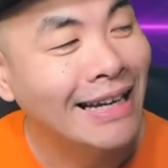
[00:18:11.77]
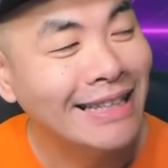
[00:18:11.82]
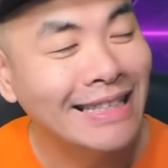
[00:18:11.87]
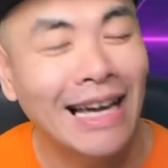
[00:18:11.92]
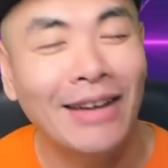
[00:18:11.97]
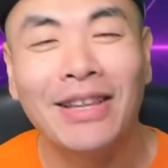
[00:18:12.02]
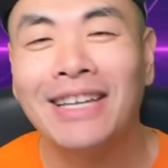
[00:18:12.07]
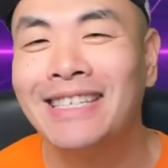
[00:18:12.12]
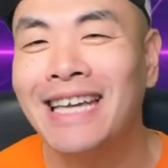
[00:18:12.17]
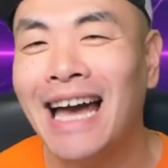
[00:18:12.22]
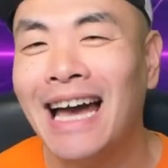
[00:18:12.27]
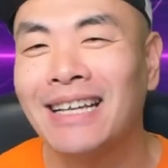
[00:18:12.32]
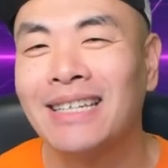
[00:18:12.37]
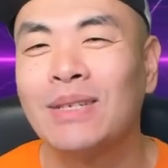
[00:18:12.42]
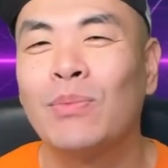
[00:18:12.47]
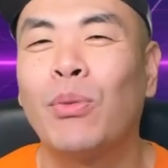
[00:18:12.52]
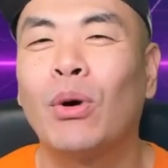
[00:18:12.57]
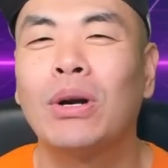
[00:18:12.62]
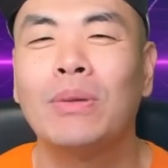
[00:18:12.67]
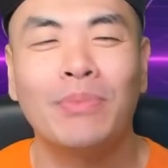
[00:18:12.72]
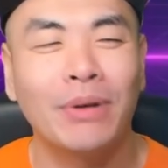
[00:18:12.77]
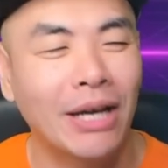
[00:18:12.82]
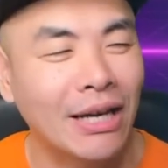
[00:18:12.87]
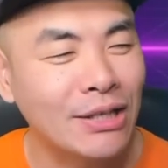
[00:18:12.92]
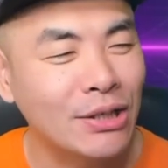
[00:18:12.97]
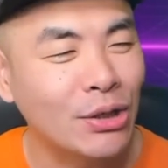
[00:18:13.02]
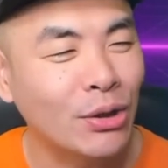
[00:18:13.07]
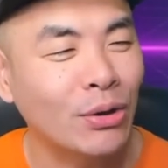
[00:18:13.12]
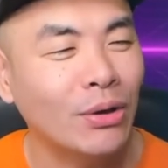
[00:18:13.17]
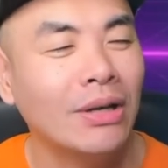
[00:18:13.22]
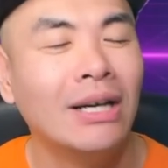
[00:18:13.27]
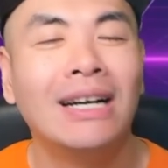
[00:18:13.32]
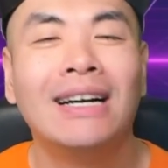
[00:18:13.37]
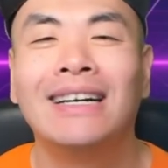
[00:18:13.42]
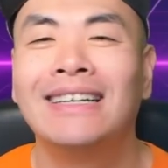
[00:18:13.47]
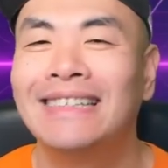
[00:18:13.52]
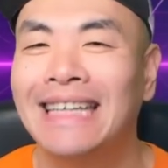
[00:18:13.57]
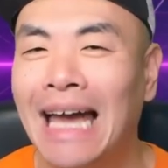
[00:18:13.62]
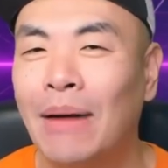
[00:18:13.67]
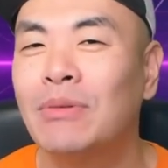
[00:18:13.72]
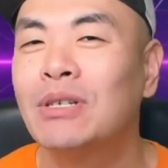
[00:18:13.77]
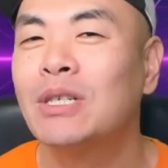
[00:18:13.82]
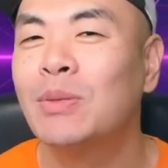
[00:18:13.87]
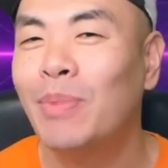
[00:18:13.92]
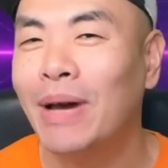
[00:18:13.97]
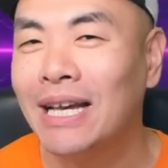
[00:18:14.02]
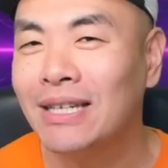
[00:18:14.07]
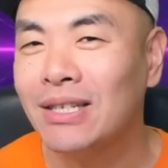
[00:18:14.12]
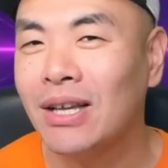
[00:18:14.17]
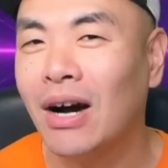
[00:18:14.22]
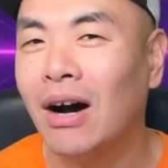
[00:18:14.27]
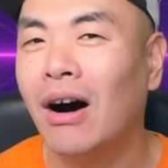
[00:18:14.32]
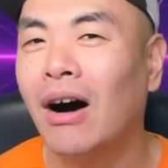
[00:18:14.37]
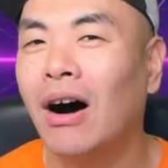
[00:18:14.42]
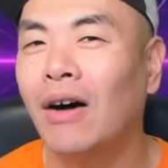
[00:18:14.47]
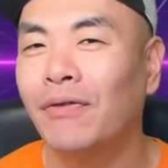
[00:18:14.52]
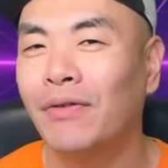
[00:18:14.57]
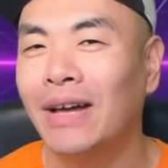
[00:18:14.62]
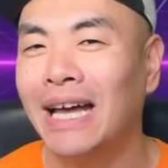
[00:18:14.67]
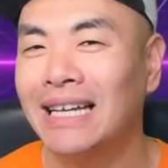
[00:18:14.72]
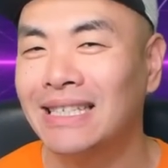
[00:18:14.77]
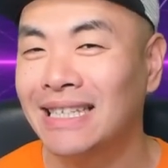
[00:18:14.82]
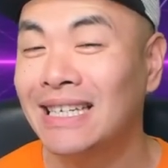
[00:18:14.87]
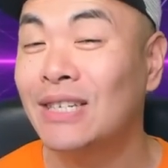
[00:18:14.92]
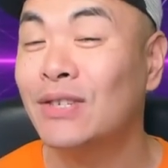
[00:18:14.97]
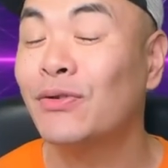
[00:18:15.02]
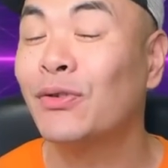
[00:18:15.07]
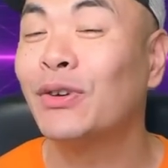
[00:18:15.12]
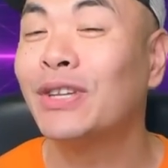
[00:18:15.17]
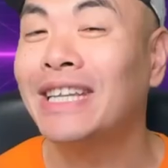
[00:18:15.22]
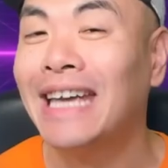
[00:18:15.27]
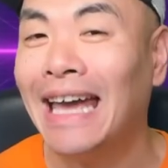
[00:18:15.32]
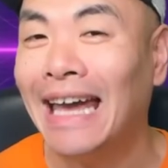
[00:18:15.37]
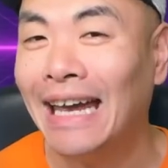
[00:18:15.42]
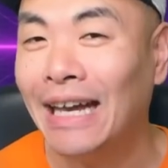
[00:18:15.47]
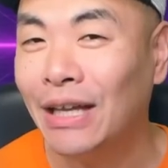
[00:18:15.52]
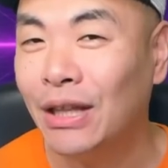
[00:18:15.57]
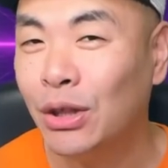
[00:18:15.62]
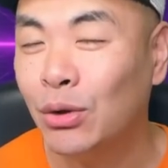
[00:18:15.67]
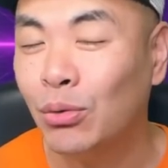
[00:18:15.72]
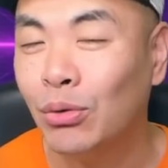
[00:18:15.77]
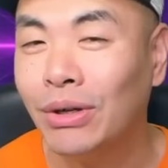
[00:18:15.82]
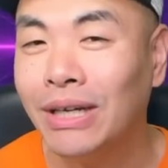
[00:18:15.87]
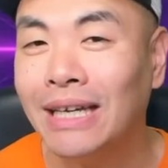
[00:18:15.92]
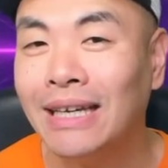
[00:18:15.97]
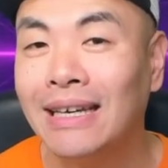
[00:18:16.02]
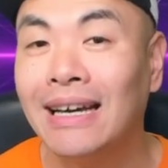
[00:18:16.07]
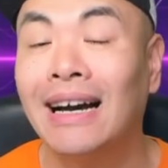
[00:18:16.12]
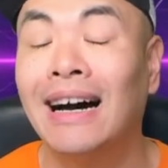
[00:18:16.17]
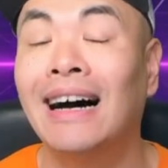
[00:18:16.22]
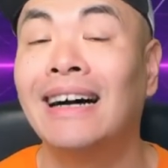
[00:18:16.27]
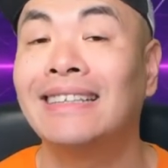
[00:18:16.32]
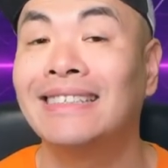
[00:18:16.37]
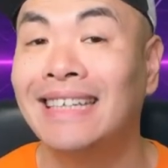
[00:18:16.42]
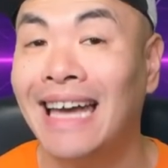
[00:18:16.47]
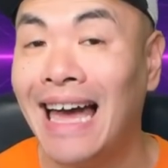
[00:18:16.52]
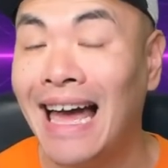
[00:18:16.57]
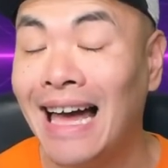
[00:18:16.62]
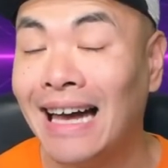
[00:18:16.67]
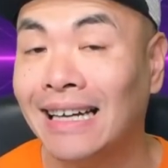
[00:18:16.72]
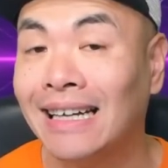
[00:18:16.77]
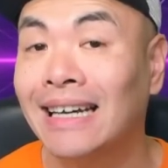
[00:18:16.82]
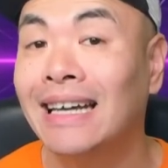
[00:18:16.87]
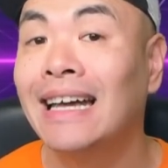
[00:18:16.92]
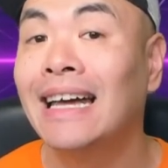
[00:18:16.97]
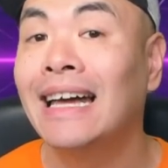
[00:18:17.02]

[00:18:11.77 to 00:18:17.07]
Now the attack is important because her damage is based off, at least for the A3, attack